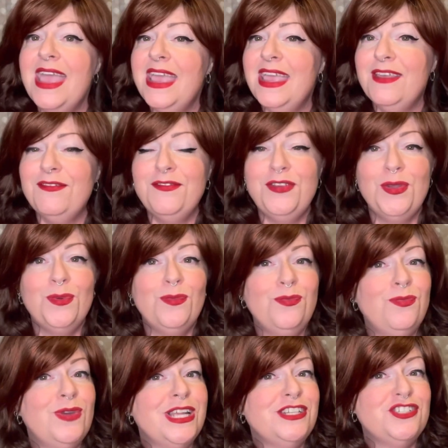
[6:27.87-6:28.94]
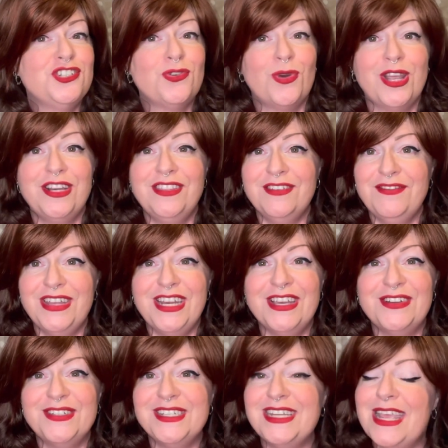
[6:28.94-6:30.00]
If you enjoyed the
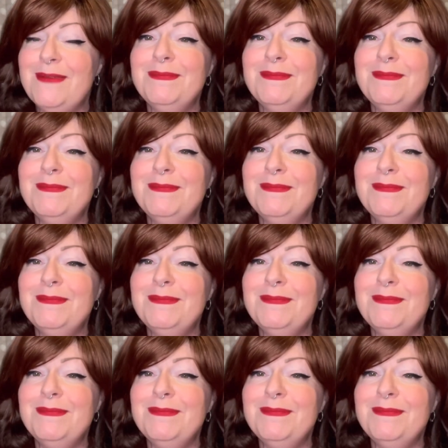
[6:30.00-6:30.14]
video today,